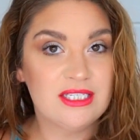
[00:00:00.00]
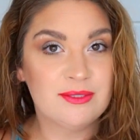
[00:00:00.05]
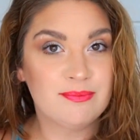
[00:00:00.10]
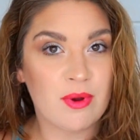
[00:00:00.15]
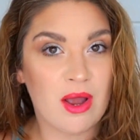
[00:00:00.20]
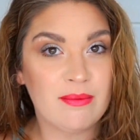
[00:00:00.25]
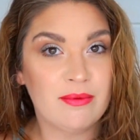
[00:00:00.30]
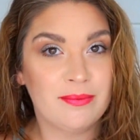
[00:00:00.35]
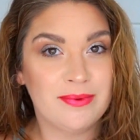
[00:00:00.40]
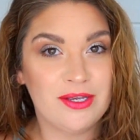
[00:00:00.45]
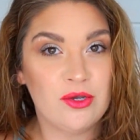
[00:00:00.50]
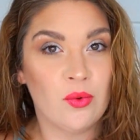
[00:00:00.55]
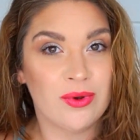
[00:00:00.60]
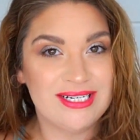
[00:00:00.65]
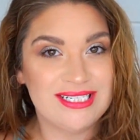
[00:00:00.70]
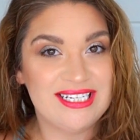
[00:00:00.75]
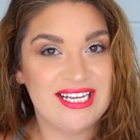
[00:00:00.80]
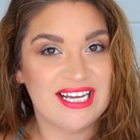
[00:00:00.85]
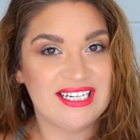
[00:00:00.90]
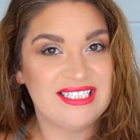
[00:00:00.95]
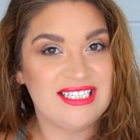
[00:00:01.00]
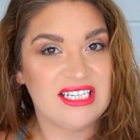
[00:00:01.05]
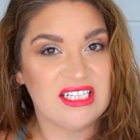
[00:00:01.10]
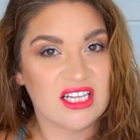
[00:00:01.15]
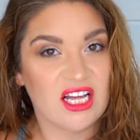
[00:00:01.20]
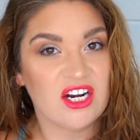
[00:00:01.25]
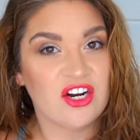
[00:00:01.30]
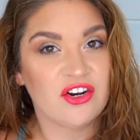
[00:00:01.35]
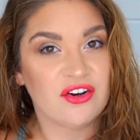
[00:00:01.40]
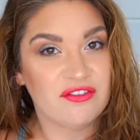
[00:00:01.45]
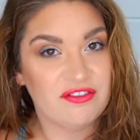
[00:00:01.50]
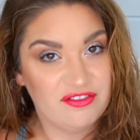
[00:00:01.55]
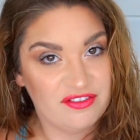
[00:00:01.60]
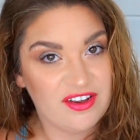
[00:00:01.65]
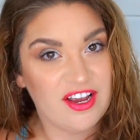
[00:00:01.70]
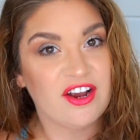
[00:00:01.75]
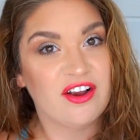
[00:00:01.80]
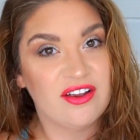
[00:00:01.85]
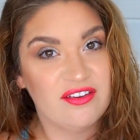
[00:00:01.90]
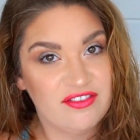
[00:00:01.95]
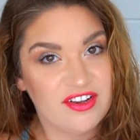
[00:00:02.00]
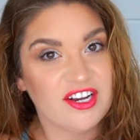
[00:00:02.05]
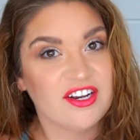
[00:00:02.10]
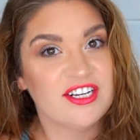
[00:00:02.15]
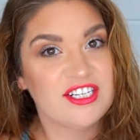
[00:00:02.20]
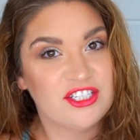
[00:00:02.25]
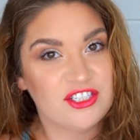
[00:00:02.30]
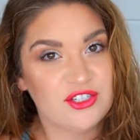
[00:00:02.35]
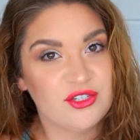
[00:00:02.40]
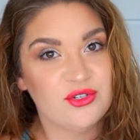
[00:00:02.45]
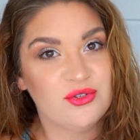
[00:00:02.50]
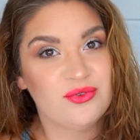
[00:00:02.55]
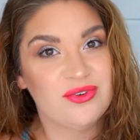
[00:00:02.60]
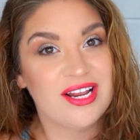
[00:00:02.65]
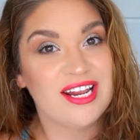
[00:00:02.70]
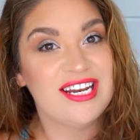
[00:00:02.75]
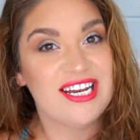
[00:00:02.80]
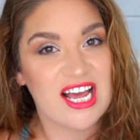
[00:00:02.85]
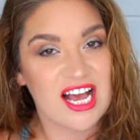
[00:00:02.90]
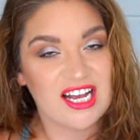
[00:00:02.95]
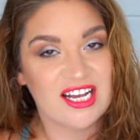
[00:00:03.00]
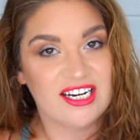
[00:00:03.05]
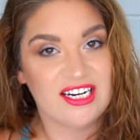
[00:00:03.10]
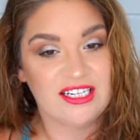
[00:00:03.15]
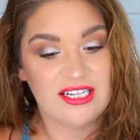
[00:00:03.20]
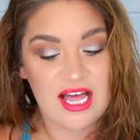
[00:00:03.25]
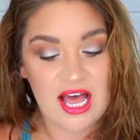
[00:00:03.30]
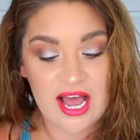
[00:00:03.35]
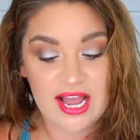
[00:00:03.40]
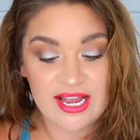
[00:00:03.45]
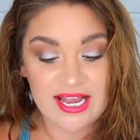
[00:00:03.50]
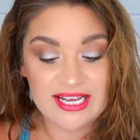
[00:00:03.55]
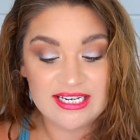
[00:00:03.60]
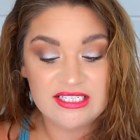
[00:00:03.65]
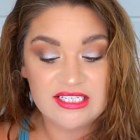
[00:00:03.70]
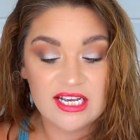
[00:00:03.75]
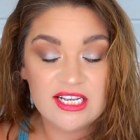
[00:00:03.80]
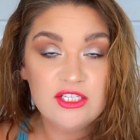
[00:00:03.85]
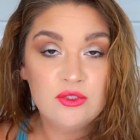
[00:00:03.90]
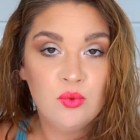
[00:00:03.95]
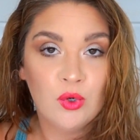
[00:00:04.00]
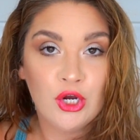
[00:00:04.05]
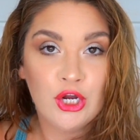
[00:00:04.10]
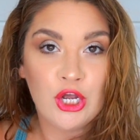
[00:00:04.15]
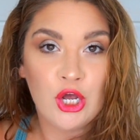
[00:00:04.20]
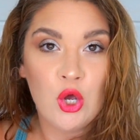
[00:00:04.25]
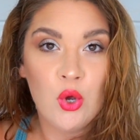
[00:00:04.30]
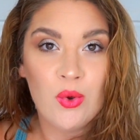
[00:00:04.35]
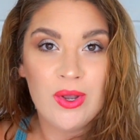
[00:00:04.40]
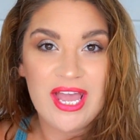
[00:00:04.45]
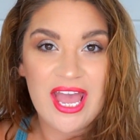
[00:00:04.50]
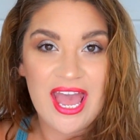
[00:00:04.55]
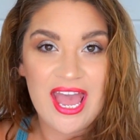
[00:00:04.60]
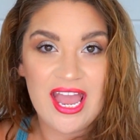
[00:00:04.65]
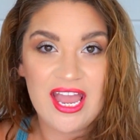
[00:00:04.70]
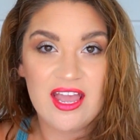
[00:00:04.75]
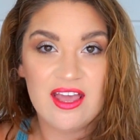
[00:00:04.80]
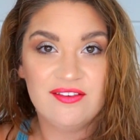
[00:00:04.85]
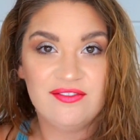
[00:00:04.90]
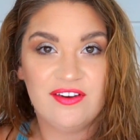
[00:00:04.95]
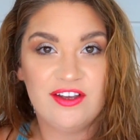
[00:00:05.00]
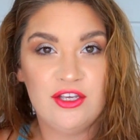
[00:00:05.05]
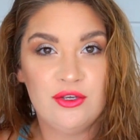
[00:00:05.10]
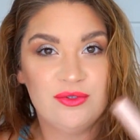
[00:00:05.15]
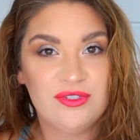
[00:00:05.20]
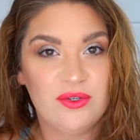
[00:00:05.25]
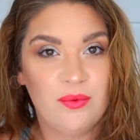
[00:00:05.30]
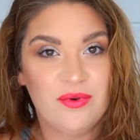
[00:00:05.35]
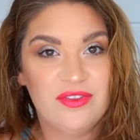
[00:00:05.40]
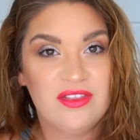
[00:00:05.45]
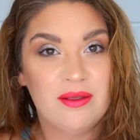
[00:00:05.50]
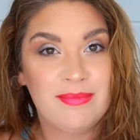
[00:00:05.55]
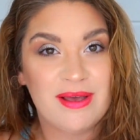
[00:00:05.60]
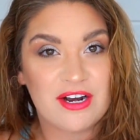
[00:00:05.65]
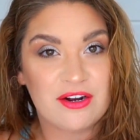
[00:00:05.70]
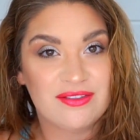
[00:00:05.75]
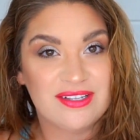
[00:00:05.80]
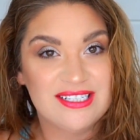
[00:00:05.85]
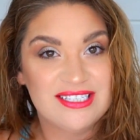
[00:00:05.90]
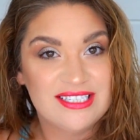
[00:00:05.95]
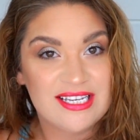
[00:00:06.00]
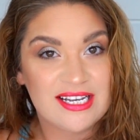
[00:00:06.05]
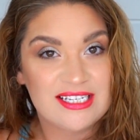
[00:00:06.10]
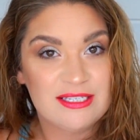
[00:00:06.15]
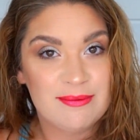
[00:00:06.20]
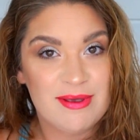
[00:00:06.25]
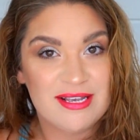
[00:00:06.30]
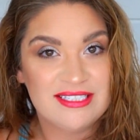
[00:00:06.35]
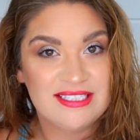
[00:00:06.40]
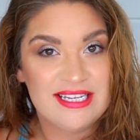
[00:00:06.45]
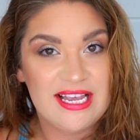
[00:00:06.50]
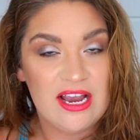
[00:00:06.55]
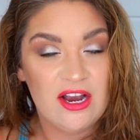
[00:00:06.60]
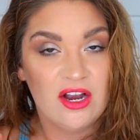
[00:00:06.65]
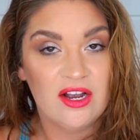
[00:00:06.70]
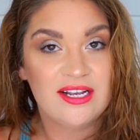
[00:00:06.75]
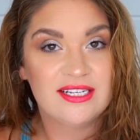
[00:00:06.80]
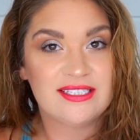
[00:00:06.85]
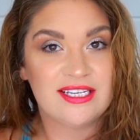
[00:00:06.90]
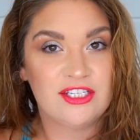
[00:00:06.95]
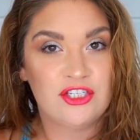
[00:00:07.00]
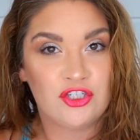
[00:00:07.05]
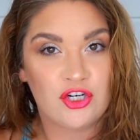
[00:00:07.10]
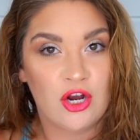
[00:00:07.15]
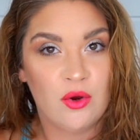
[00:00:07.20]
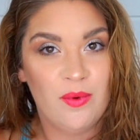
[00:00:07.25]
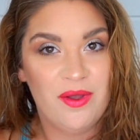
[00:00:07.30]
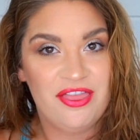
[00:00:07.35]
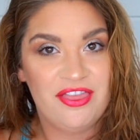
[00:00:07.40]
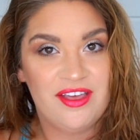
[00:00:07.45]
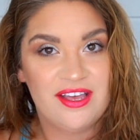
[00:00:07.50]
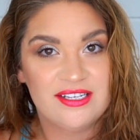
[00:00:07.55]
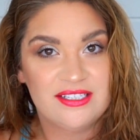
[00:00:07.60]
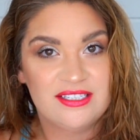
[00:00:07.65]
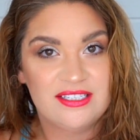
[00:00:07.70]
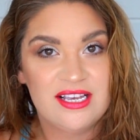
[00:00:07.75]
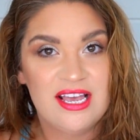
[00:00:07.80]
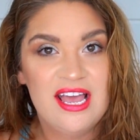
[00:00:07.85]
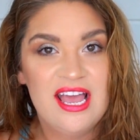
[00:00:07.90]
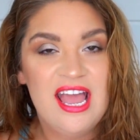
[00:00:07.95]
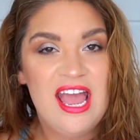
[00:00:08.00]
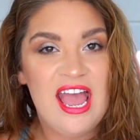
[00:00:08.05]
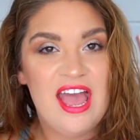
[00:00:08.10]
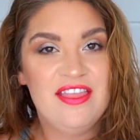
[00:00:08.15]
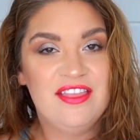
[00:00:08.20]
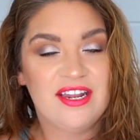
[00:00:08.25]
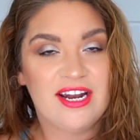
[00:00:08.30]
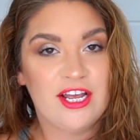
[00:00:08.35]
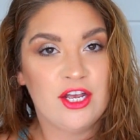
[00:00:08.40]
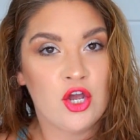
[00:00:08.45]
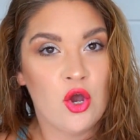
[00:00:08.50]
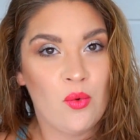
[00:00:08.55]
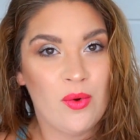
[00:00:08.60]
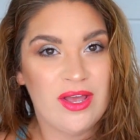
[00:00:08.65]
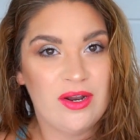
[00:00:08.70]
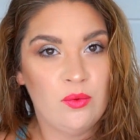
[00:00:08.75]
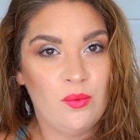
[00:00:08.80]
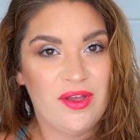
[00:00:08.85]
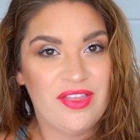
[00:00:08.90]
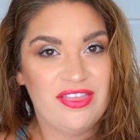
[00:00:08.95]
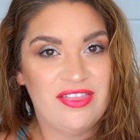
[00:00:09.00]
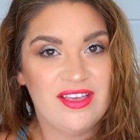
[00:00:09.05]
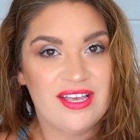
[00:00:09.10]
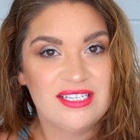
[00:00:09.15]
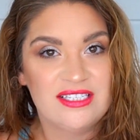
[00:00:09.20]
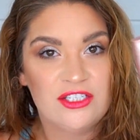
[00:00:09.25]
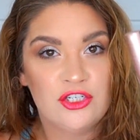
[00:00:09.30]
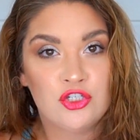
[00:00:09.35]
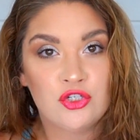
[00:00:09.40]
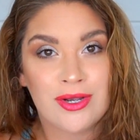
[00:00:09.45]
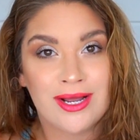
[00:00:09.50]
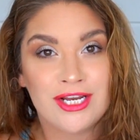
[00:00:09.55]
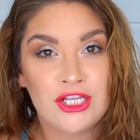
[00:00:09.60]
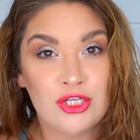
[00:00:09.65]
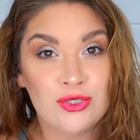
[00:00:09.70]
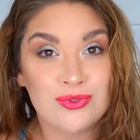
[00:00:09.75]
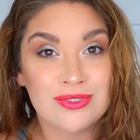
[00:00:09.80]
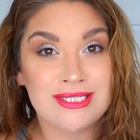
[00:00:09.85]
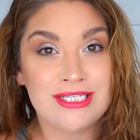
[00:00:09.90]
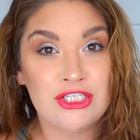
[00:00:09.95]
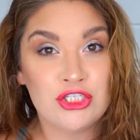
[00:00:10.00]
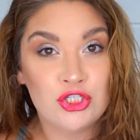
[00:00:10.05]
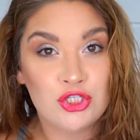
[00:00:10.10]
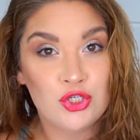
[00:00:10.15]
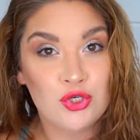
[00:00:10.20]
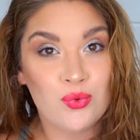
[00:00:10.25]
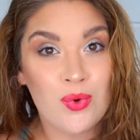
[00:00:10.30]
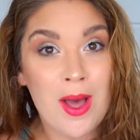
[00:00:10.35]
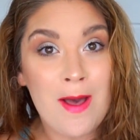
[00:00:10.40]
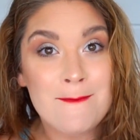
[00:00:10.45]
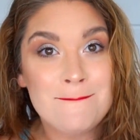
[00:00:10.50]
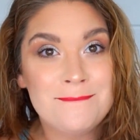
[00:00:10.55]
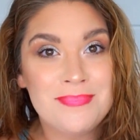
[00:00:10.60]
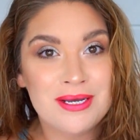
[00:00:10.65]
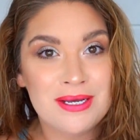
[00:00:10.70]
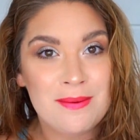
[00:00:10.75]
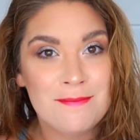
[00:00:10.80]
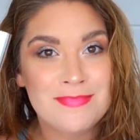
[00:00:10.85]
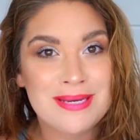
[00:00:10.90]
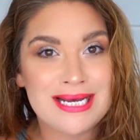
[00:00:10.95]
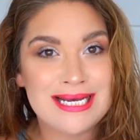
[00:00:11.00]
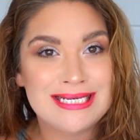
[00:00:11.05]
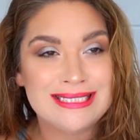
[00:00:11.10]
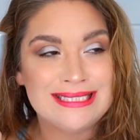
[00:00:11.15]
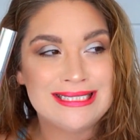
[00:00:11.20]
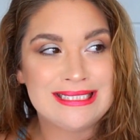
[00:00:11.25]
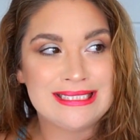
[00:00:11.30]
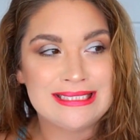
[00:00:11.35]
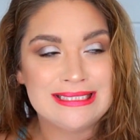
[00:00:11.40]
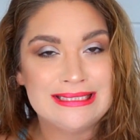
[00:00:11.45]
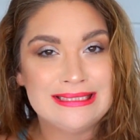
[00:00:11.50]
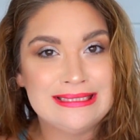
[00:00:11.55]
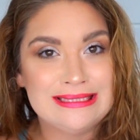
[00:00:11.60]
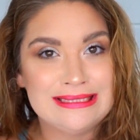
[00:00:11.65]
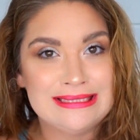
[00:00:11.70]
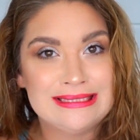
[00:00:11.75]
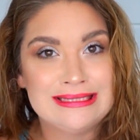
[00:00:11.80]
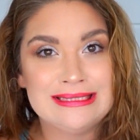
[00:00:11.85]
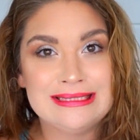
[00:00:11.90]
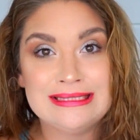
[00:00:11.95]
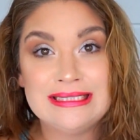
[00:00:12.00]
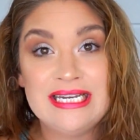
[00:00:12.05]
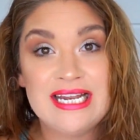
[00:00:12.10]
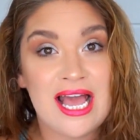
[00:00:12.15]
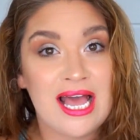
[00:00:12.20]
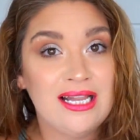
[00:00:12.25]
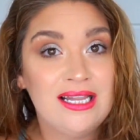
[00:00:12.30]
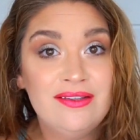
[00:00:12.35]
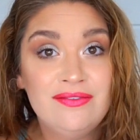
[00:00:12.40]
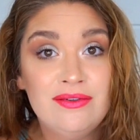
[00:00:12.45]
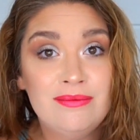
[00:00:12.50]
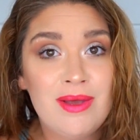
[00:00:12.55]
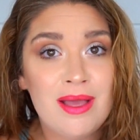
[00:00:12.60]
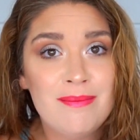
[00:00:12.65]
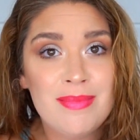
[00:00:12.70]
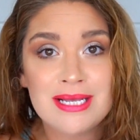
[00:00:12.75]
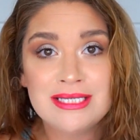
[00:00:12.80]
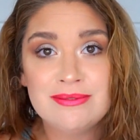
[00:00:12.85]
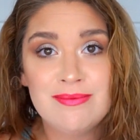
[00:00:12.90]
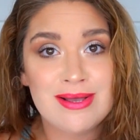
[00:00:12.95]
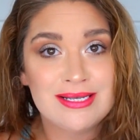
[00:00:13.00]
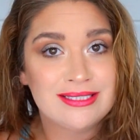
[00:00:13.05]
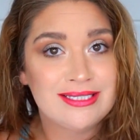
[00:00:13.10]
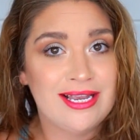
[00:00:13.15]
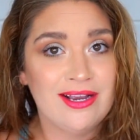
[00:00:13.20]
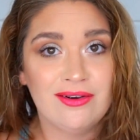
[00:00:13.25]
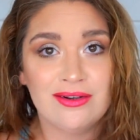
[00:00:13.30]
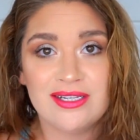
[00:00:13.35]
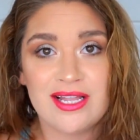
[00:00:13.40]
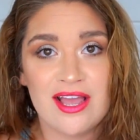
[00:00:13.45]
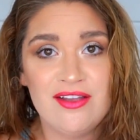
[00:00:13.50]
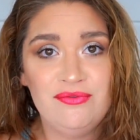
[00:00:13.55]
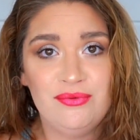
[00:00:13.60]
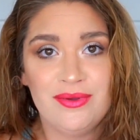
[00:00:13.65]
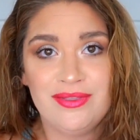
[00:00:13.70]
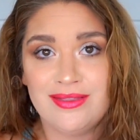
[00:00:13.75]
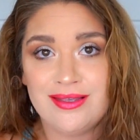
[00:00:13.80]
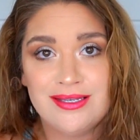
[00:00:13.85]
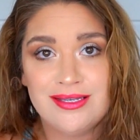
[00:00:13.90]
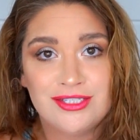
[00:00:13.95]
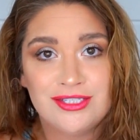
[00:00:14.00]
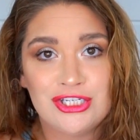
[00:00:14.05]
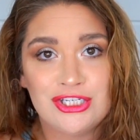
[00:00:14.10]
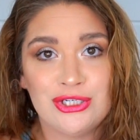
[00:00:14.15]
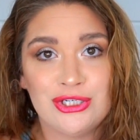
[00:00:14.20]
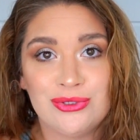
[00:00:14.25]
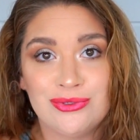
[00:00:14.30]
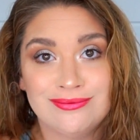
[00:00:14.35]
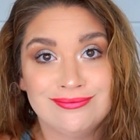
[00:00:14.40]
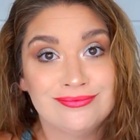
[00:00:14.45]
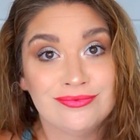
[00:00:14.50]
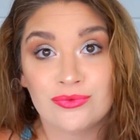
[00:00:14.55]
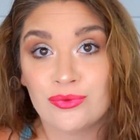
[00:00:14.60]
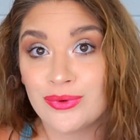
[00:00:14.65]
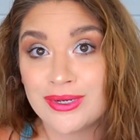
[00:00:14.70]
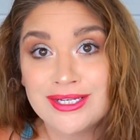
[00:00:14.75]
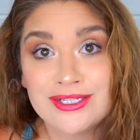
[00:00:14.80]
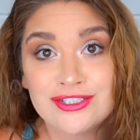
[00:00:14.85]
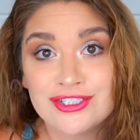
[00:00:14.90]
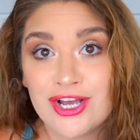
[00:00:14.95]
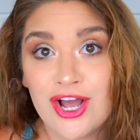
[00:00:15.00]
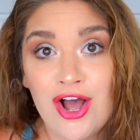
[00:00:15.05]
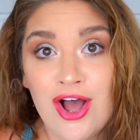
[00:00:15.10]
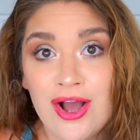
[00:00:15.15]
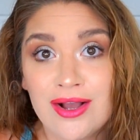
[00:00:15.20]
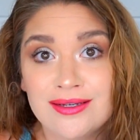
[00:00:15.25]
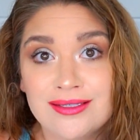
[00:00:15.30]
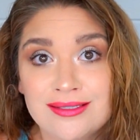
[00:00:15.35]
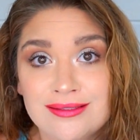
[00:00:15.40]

probably going to get decluttered very, very soon, not gonna lie. It does work okay if I use it with the Better Than Sex mascara, because I start with this and then I go in with this to try to use these two up, but not living my best mascara life with these two. Real talk.